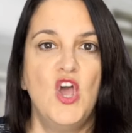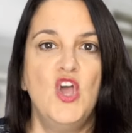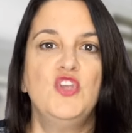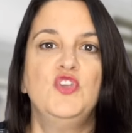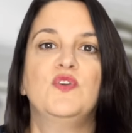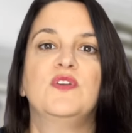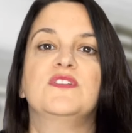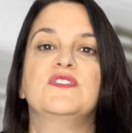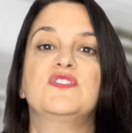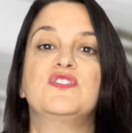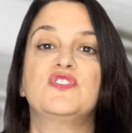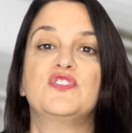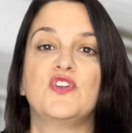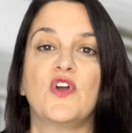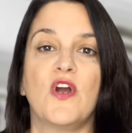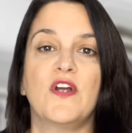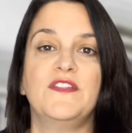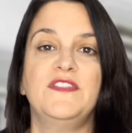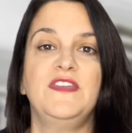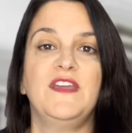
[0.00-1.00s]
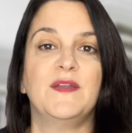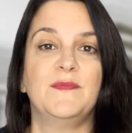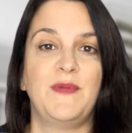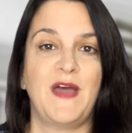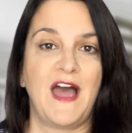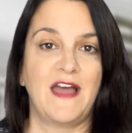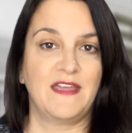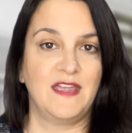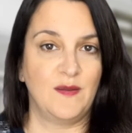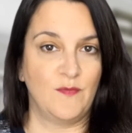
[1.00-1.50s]
you can start the
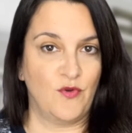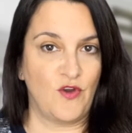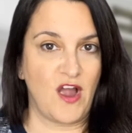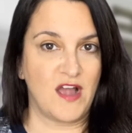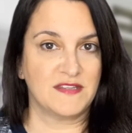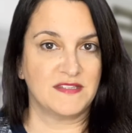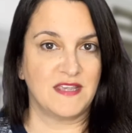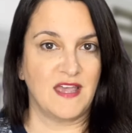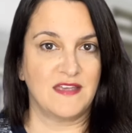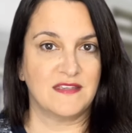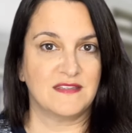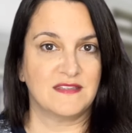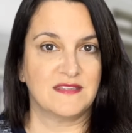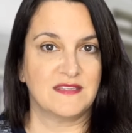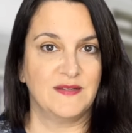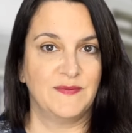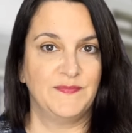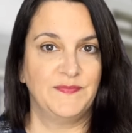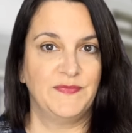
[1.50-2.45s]
unpacking process.